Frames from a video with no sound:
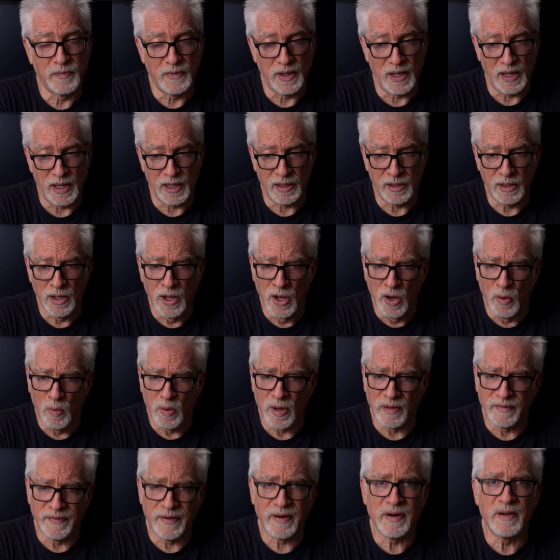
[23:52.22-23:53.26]
And
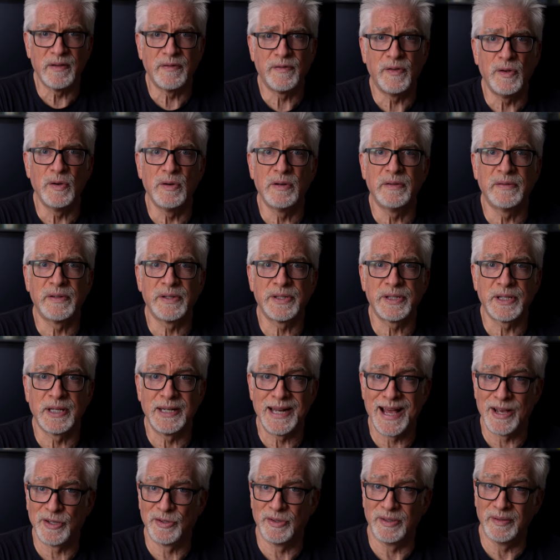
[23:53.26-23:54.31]
while very few of us can
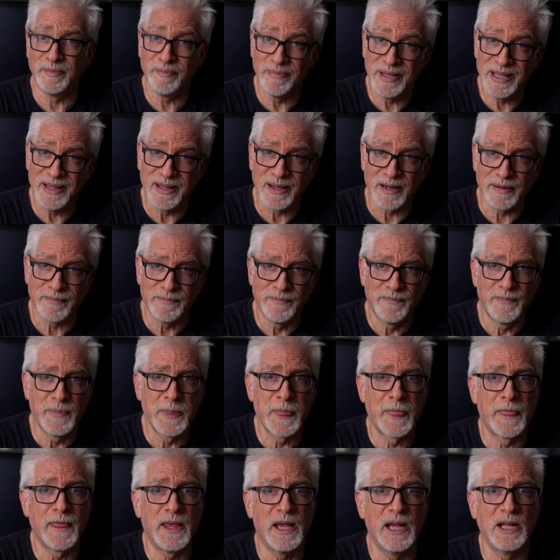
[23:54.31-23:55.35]
actually be there,
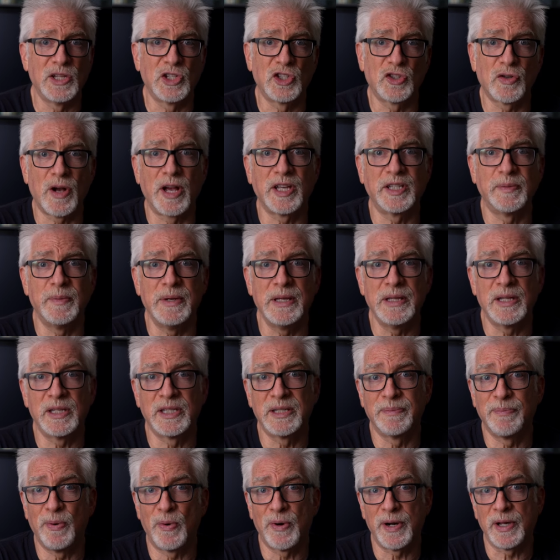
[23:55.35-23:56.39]
it strikes me that
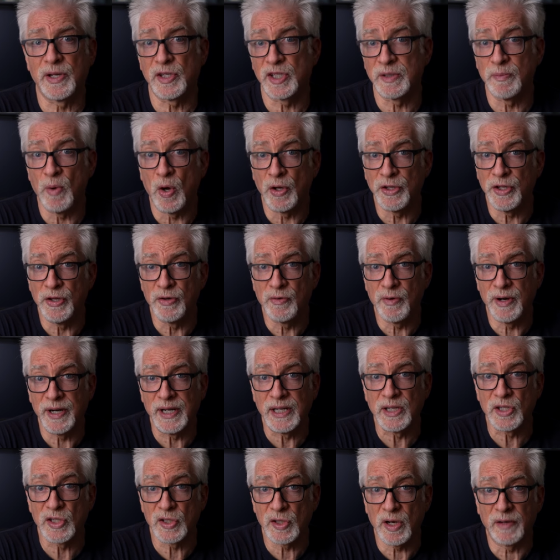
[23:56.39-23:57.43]
supporting a small
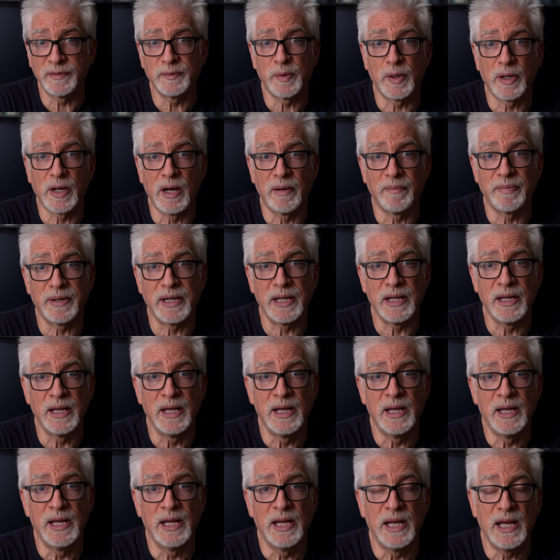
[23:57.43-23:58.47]
Ukrainian software company
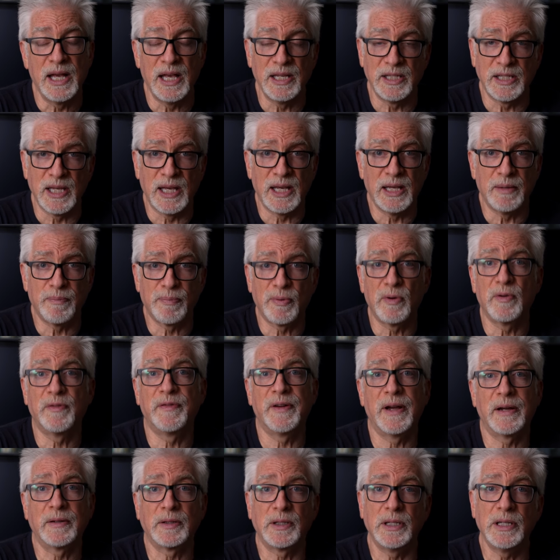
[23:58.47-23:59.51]
is a
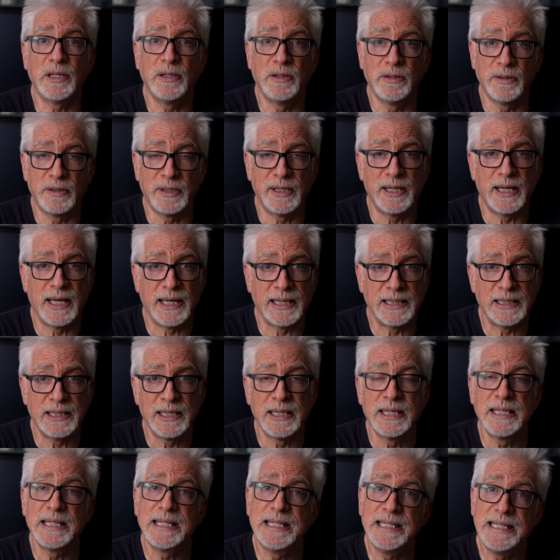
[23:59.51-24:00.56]
profoundly good and
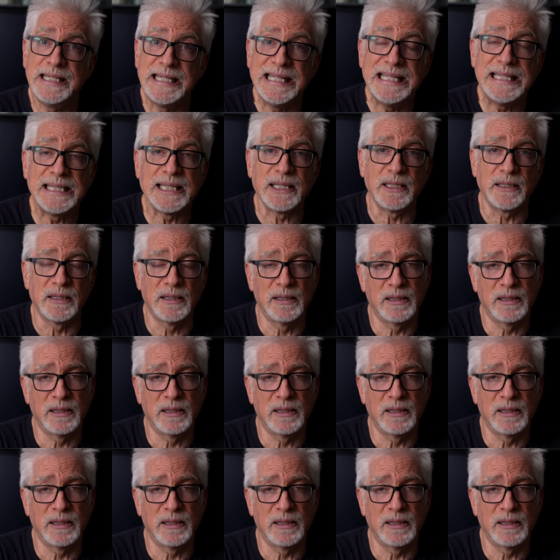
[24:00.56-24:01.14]
decent